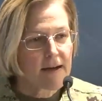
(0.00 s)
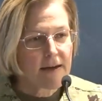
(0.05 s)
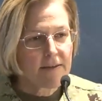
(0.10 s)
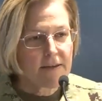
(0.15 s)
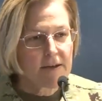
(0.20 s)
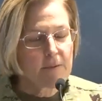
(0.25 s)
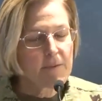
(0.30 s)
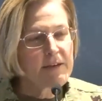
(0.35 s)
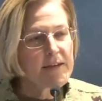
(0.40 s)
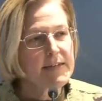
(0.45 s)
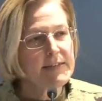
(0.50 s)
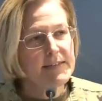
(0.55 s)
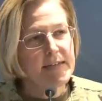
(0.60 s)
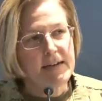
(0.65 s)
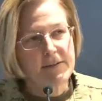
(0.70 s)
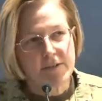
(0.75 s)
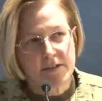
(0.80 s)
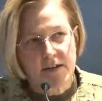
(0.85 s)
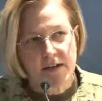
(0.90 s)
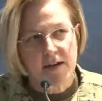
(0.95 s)
I think we need to
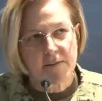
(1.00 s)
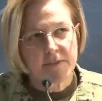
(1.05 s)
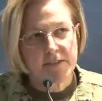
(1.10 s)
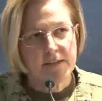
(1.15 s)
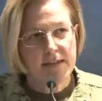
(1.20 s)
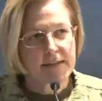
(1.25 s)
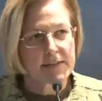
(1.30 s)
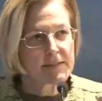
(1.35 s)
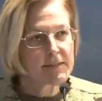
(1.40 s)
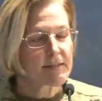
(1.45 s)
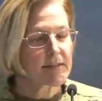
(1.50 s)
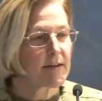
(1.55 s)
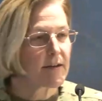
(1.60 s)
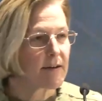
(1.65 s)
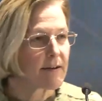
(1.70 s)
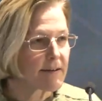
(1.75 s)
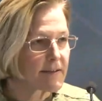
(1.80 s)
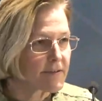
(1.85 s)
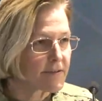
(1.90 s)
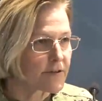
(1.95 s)
have a common
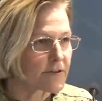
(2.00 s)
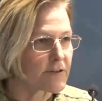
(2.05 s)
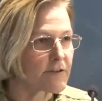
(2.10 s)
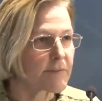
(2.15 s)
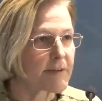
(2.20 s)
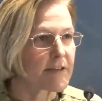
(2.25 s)
lexicon in order to